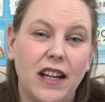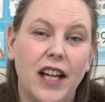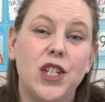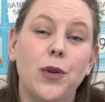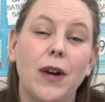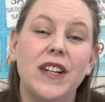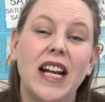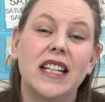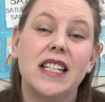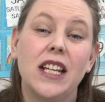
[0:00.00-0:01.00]
I do have an
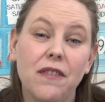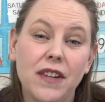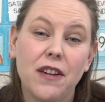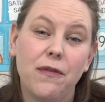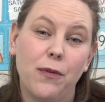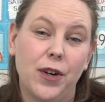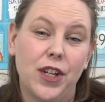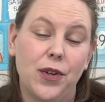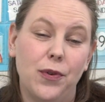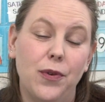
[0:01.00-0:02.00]
activity for
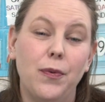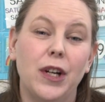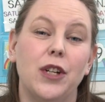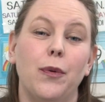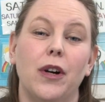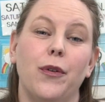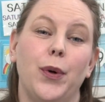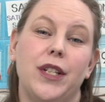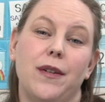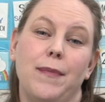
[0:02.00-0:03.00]
you where you are
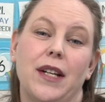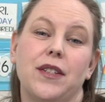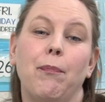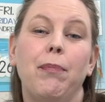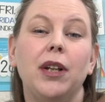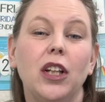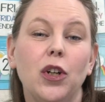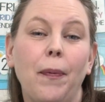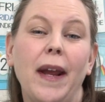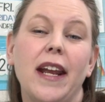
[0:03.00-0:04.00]
going to mix
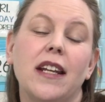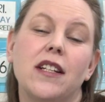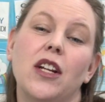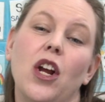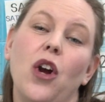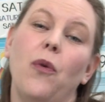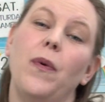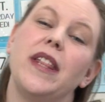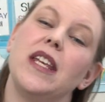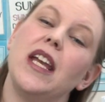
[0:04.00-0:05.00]
blue paint
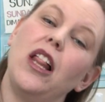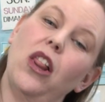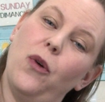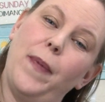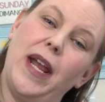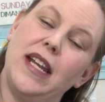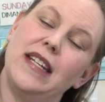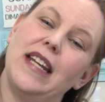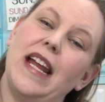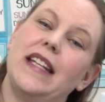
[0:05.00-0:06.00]
with yellow
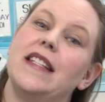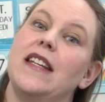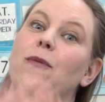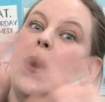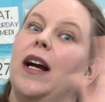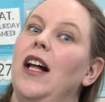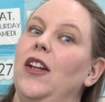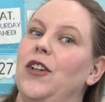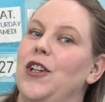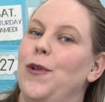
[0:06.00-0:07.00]
paint and see what
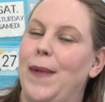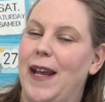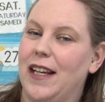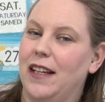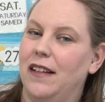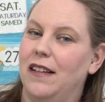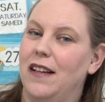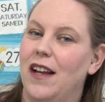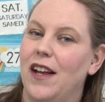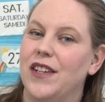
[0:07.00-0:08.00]
color you make.
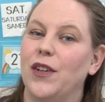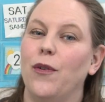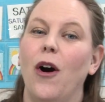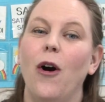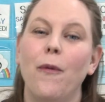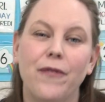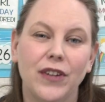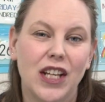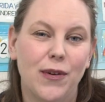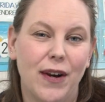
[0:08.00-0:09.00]
So
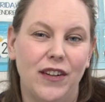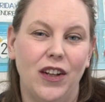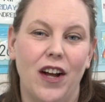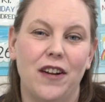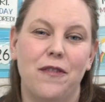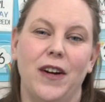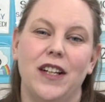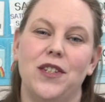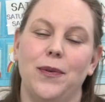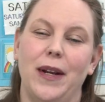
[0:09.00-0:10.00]
hopefully you have a lot of
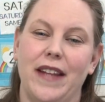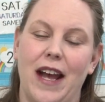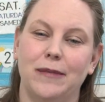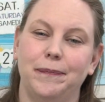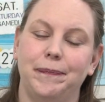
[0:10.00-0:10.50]
fun doing that.